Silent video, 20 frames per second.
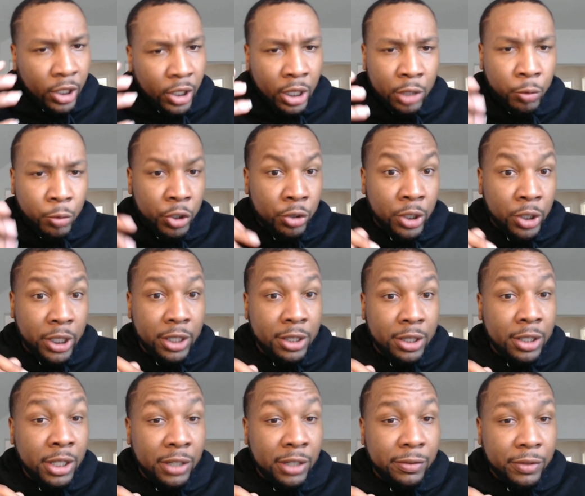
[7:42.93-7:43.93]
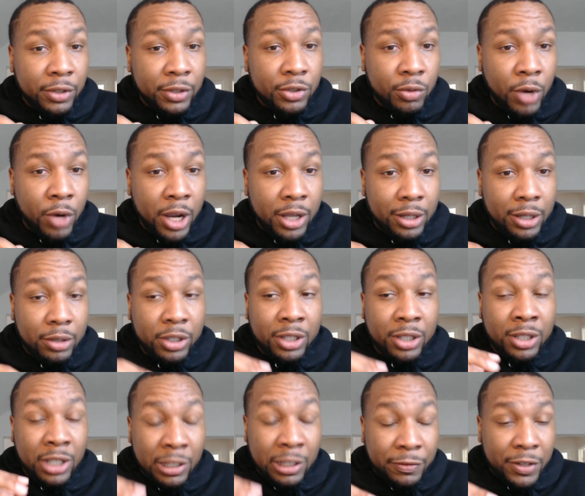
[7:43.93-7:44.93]
And when you look at the defense, right, the
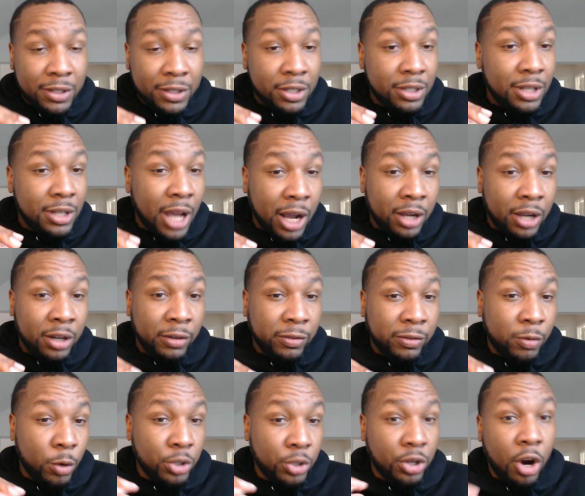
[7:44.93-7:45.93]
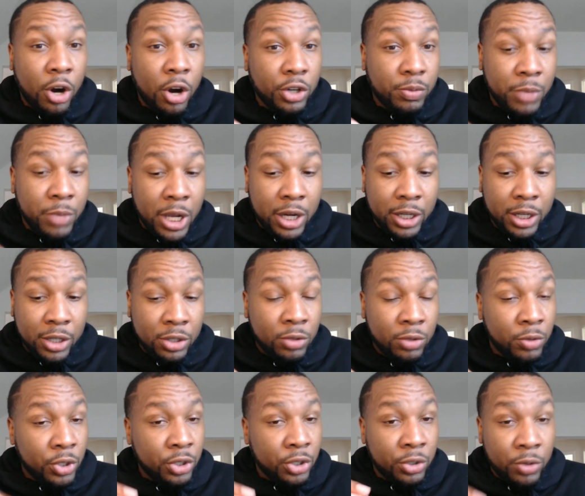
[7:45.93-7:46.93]
defense is not going to force Arch Manning
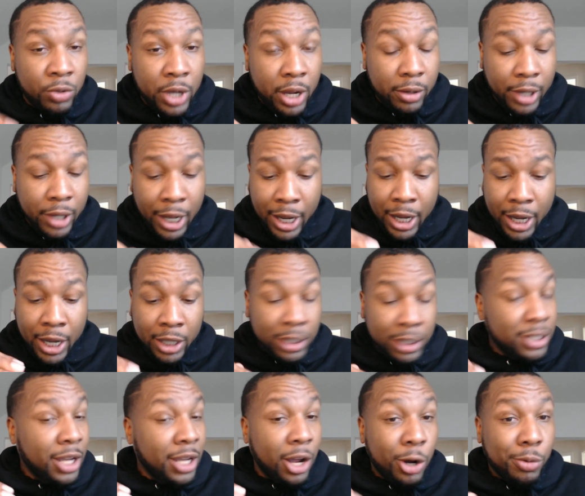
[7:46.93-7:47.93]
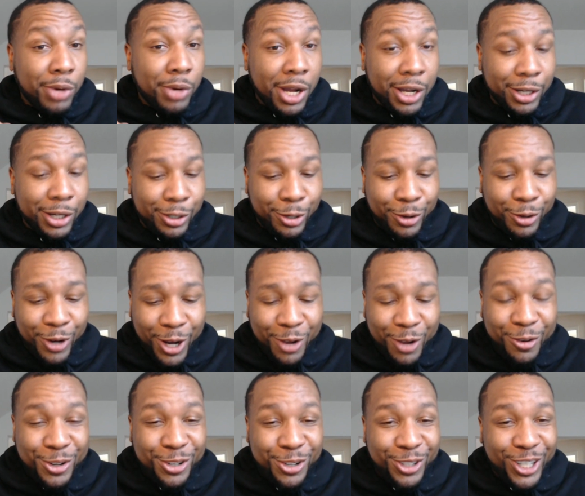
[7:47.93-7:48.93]
into a shootout. At least I hope not.
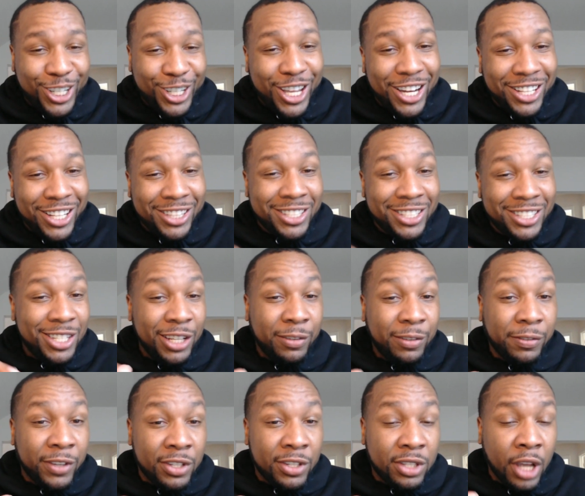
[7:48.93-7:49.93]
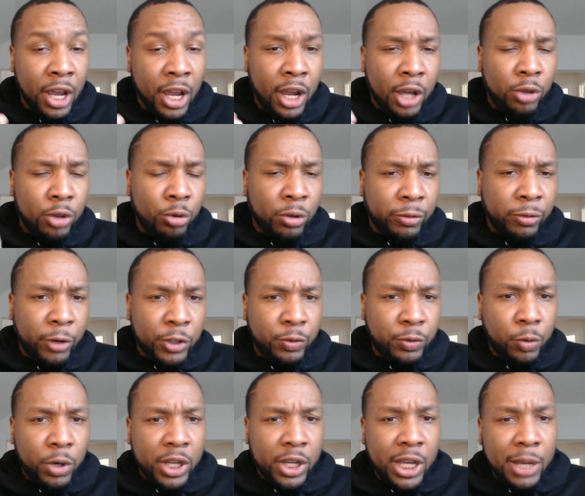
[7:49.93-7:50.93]
When you look at it, this defense through the first
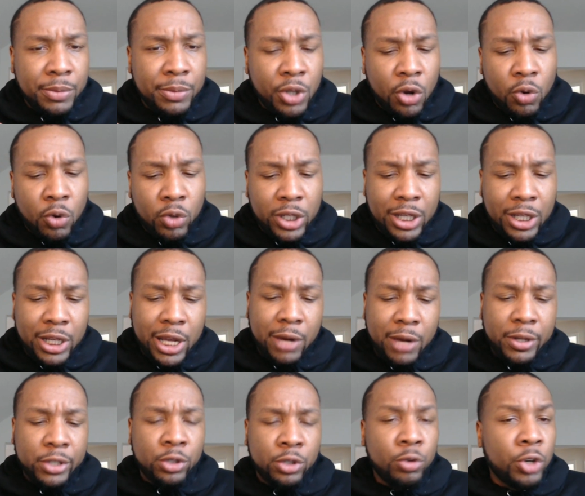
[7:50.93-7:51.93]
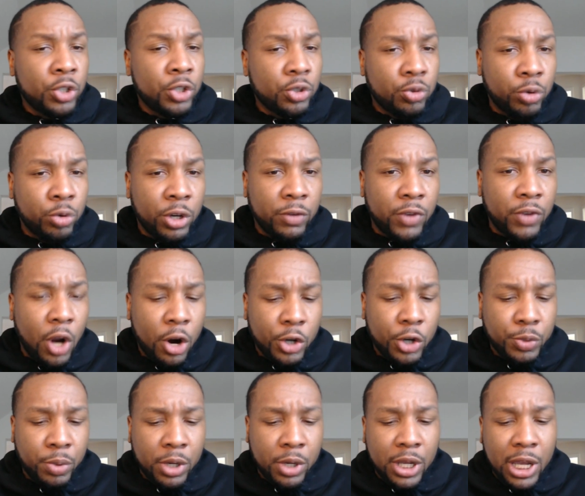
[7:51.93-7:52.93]
four games only allowing 212
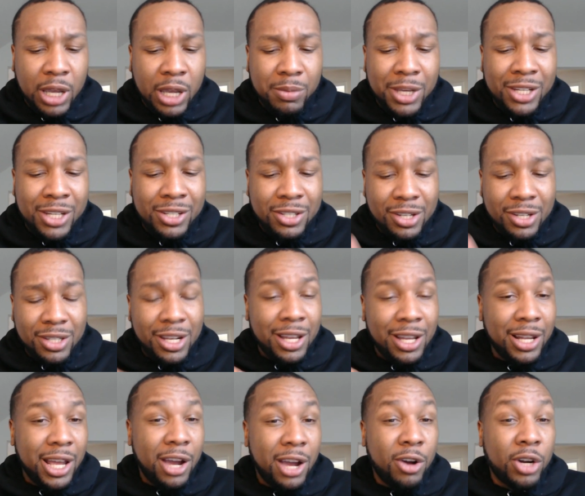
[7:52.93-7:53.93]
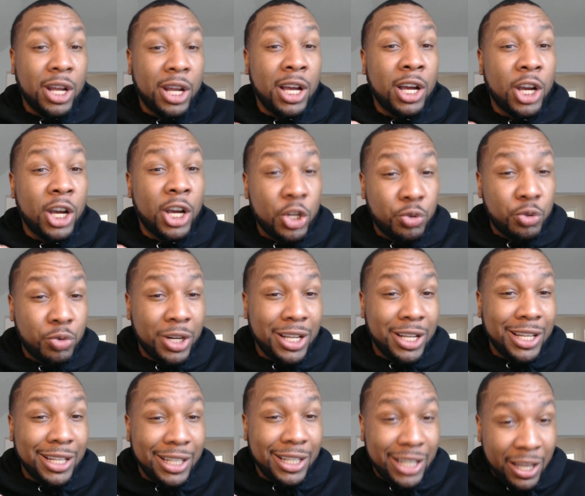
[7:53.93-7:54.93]
yards per game and just allowed
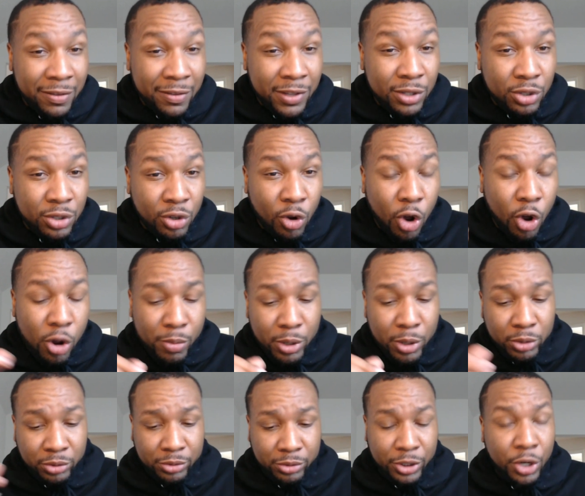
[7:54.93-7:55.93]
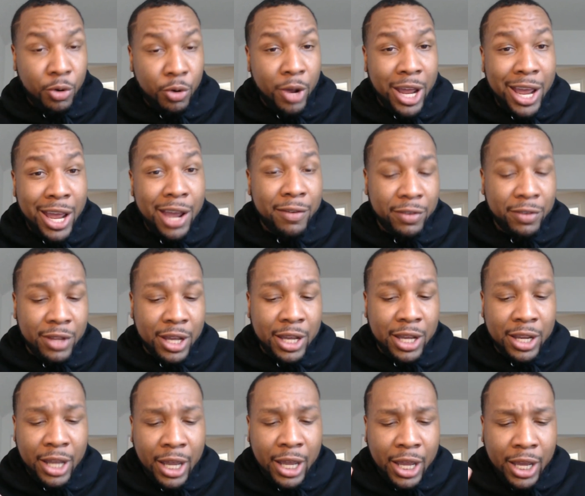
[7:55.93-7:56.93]
111. So almost, you know, half of
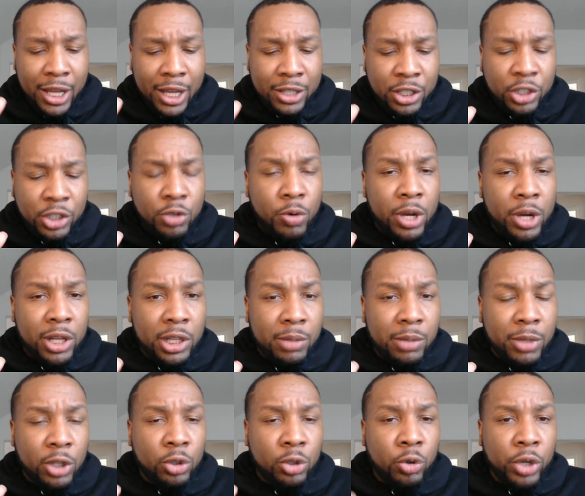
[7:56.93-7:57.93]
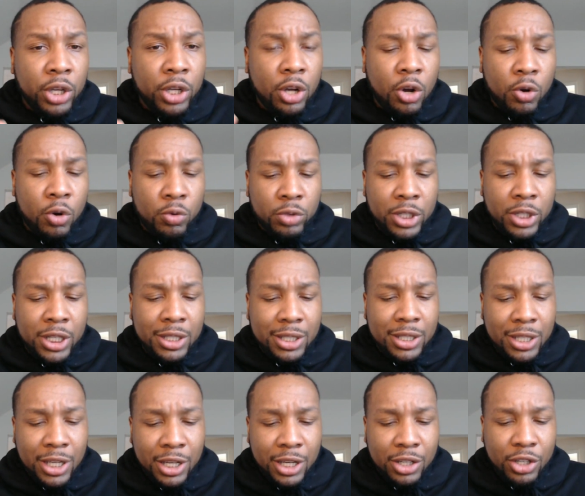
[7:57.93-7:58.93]
that to ULM, including only
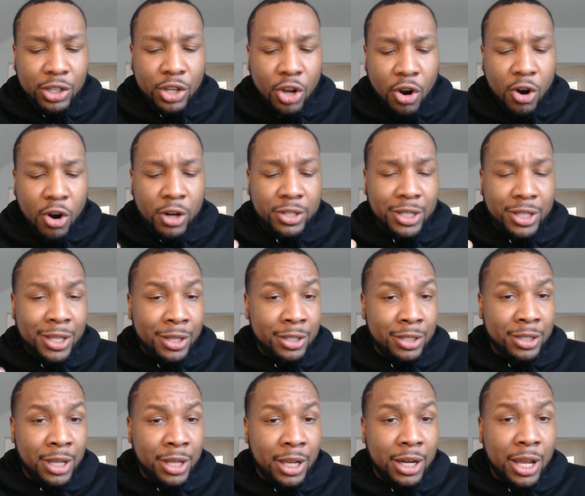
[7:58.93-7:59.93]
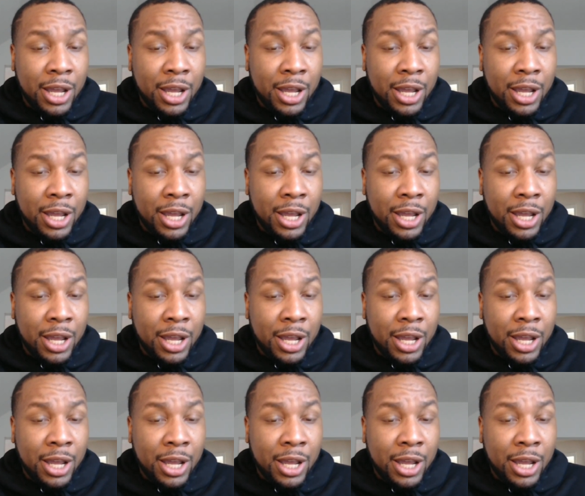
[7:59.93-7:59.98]
10 yards in the second